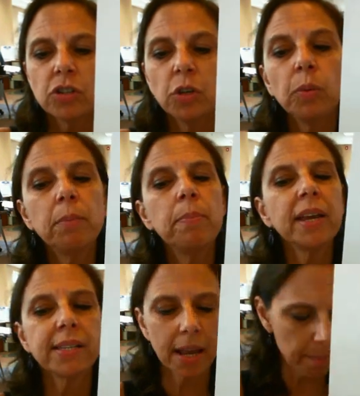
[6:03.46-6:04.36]
Should we
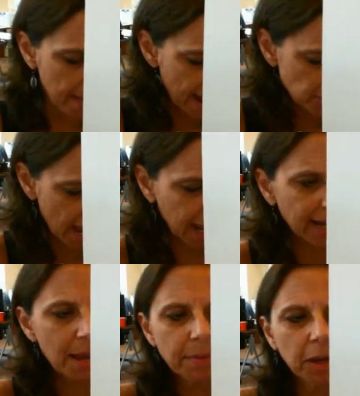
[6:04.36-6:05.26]
mix and match
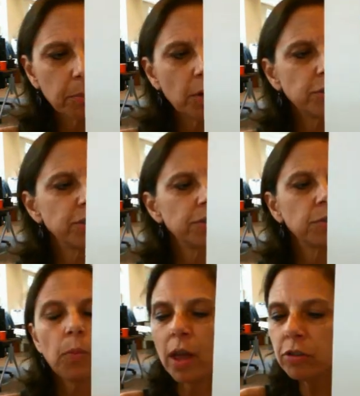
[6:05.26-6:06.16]
economic
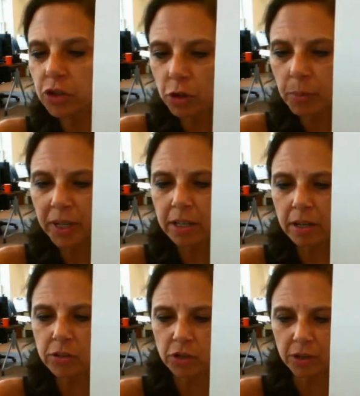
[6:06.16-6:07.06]
approaches? Well, Germany
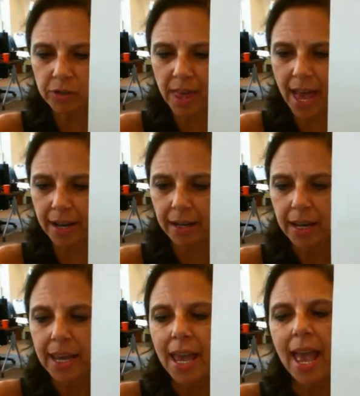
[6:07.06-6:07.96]
does just that.
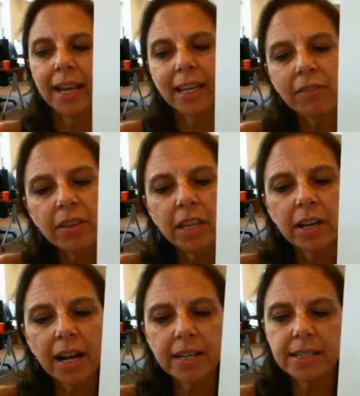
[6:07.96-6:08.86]
And even the
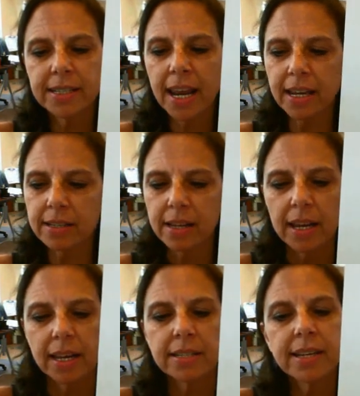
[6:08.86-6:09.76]
United States
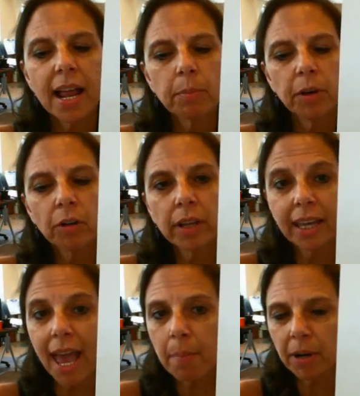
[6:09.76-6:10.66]
is not a purely
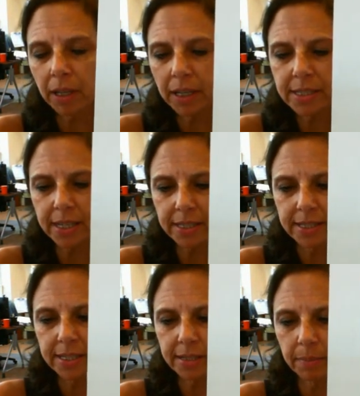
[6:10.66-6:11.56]
capitalistic
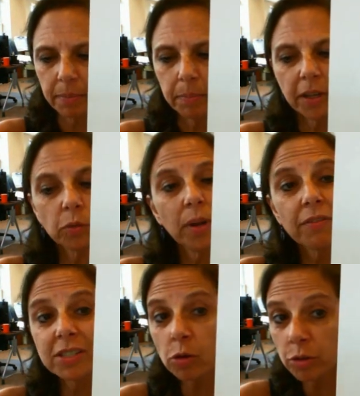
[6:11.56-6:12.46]
system because we
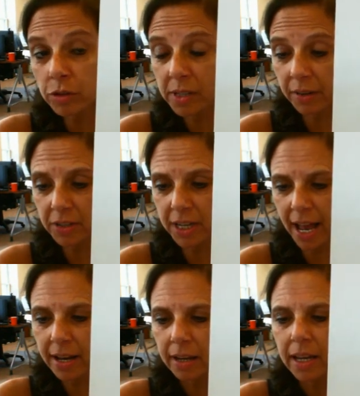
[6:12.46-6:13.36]
have a social safety
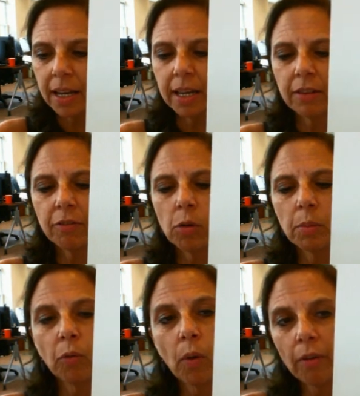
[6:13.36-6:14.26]
net in the
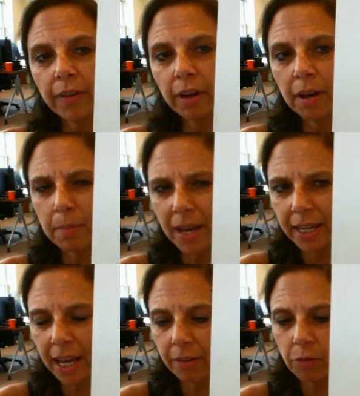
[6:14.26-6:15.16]
form of welfare and
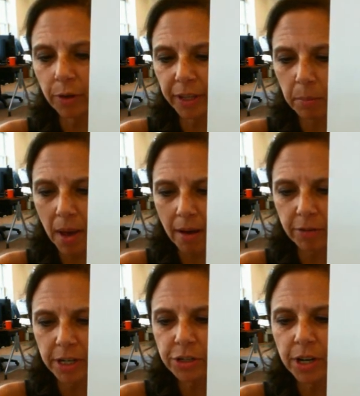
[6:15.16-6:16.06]
Medicaid for the
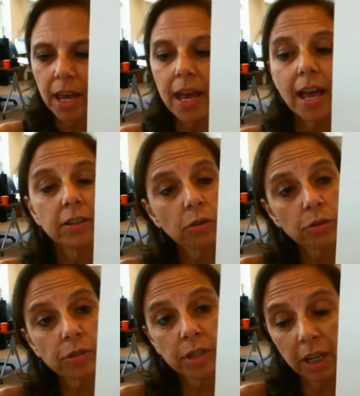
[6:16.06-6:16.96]
impoverished and
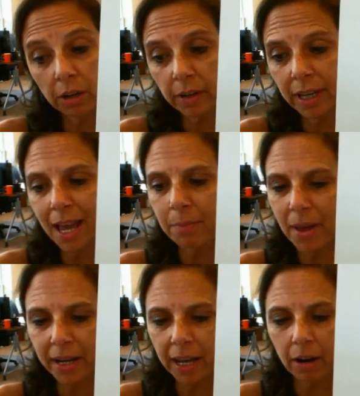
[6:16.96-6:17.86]
Social Security and
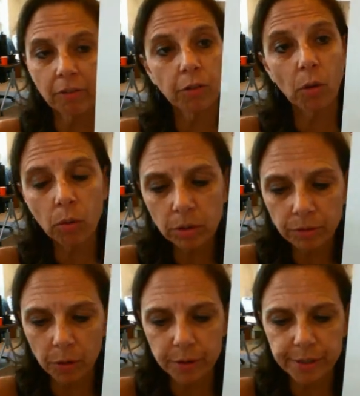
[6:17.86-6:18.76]
Medicare for older
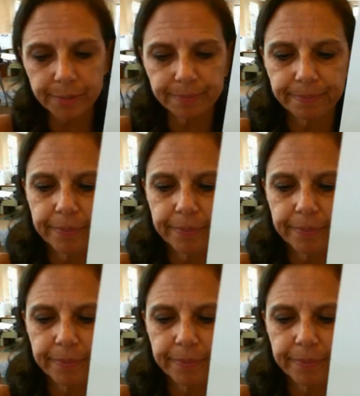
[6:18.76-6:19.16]
folks.